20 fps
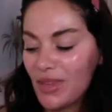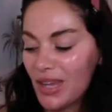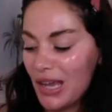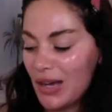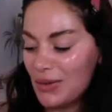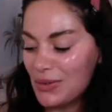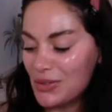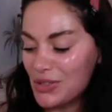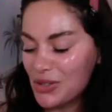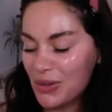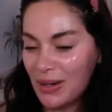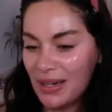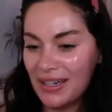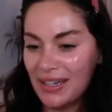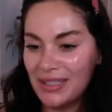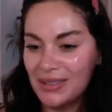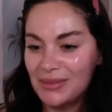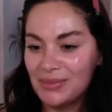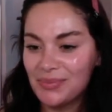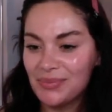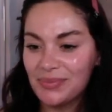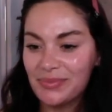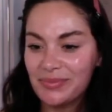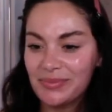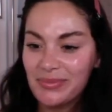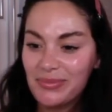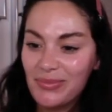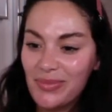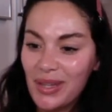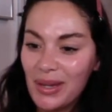Oh, Joanna,
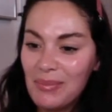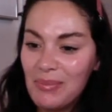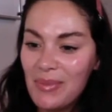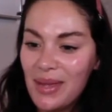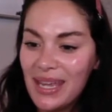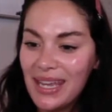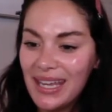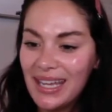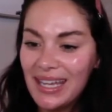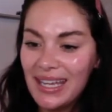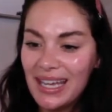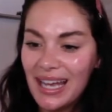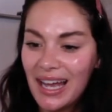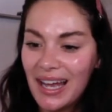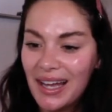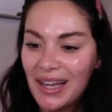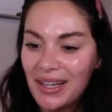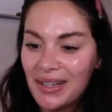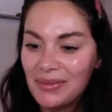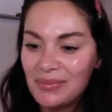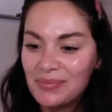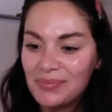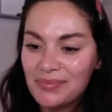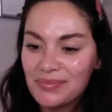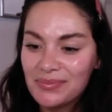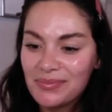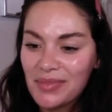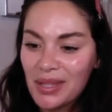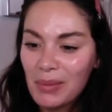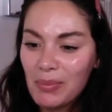me,
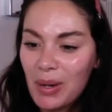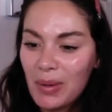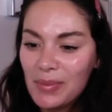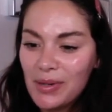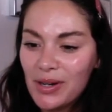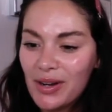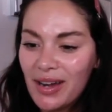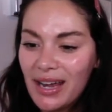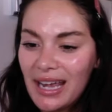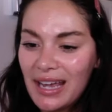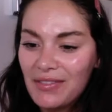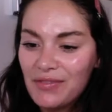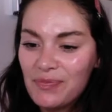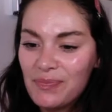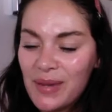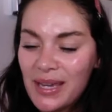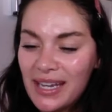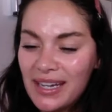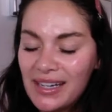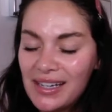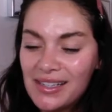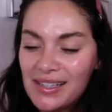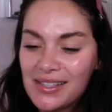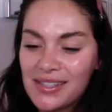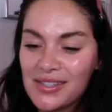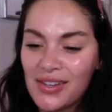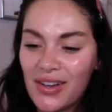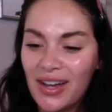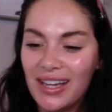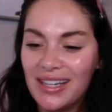Mum and I have been
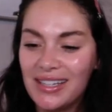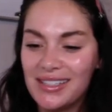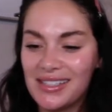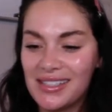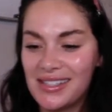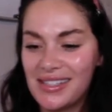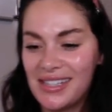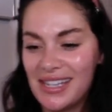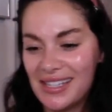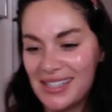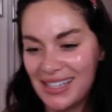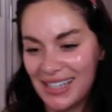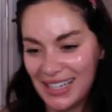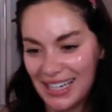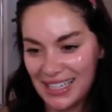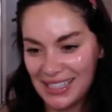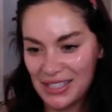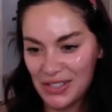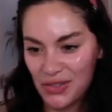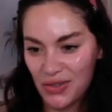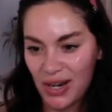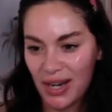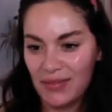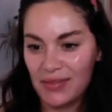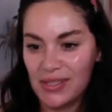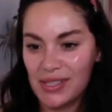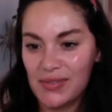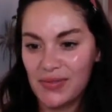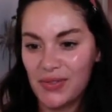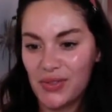assigned as designated
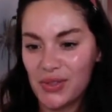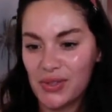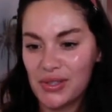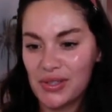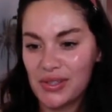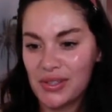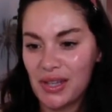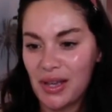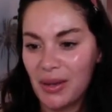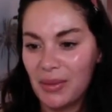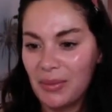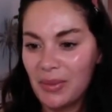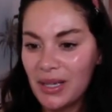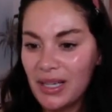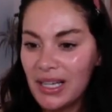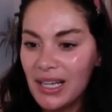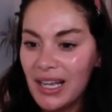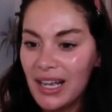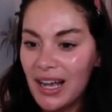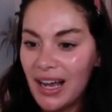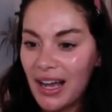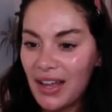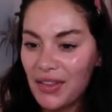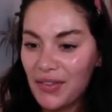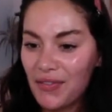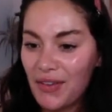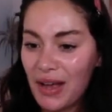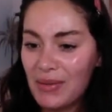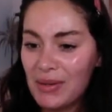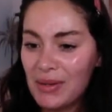drivers for some other
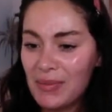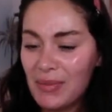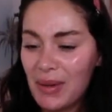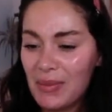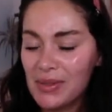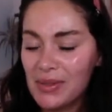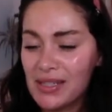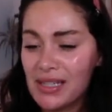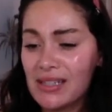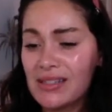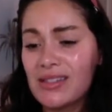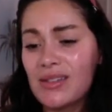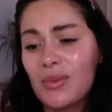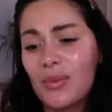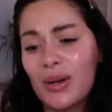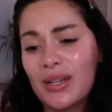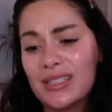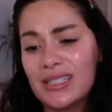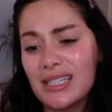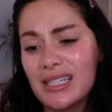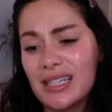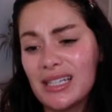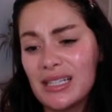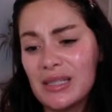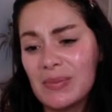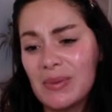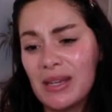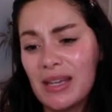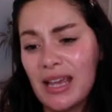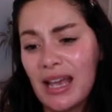family members as the wedding
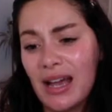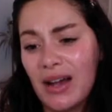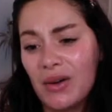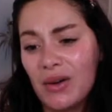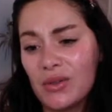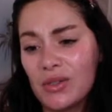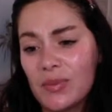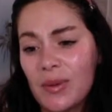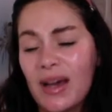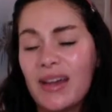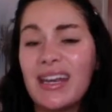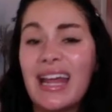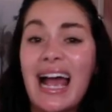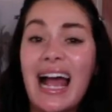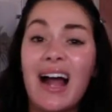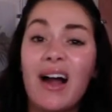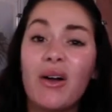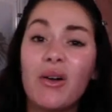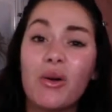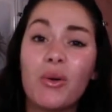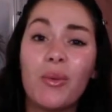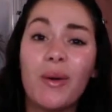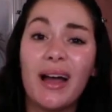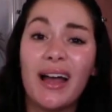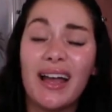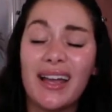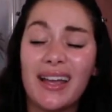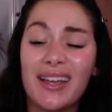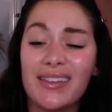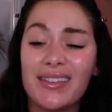is being held about an hour
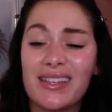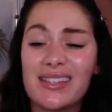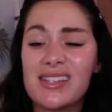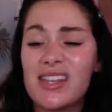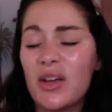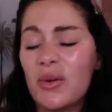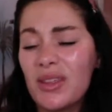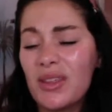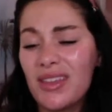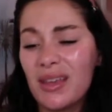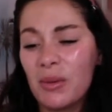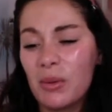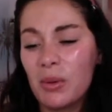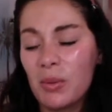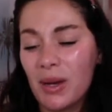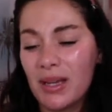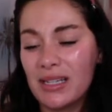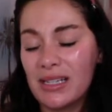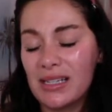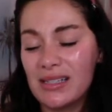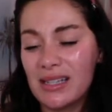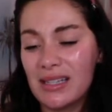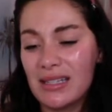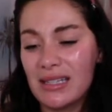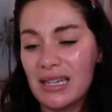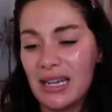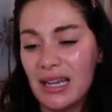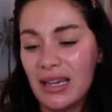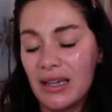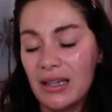away. That's the only thing with weddings,
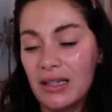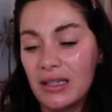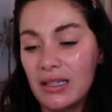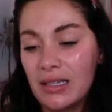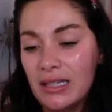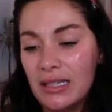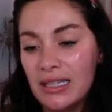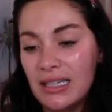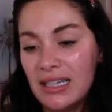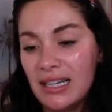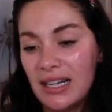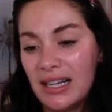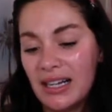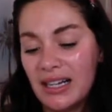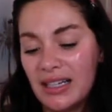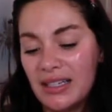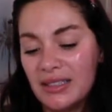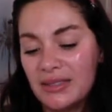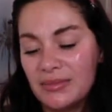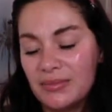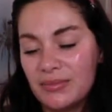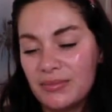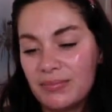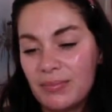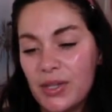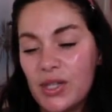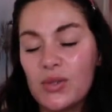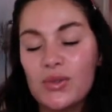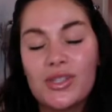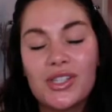isn't it?
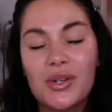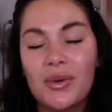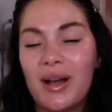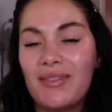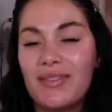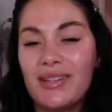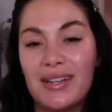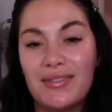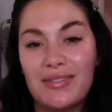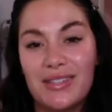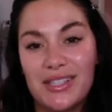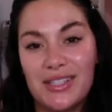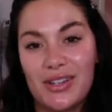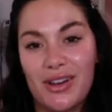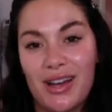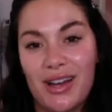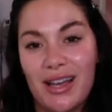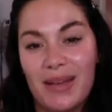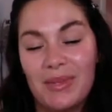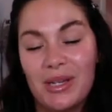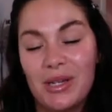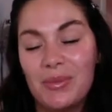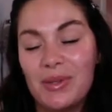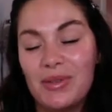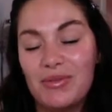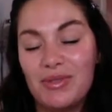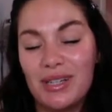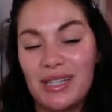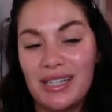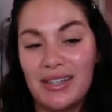But you'll still have a lovely time and it'll
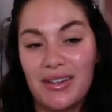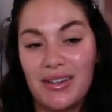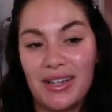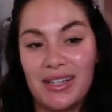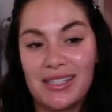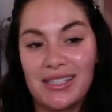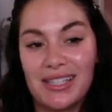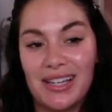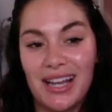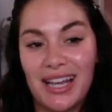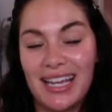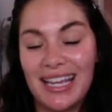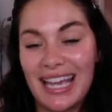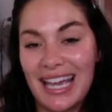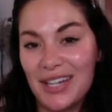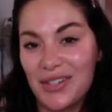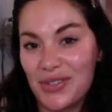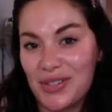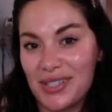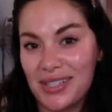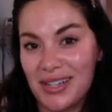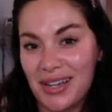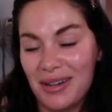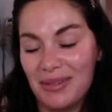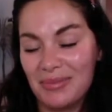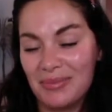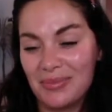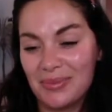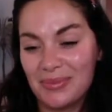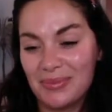be really nice to like get dressed
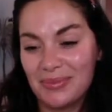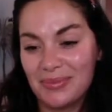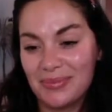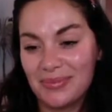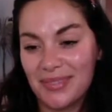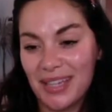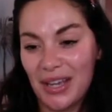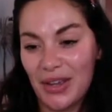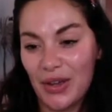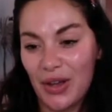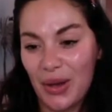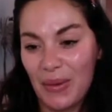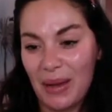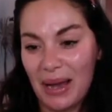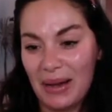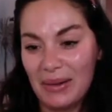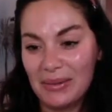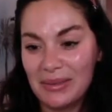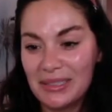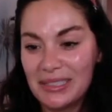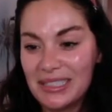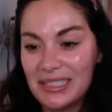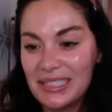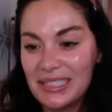up and go out.